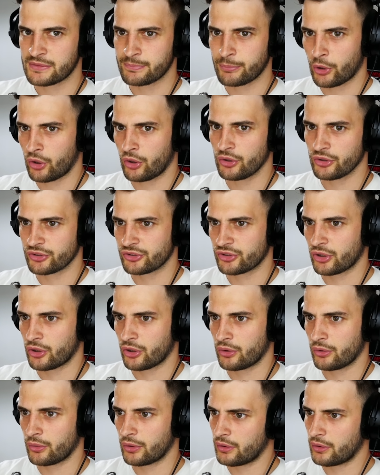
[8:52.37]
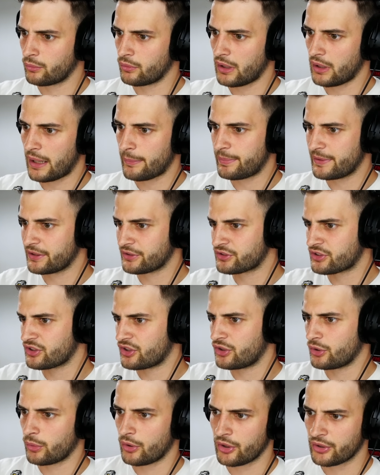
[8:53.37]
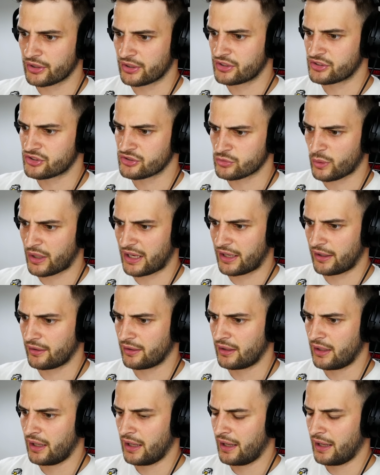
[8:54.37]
but also appeal to the new audience as well.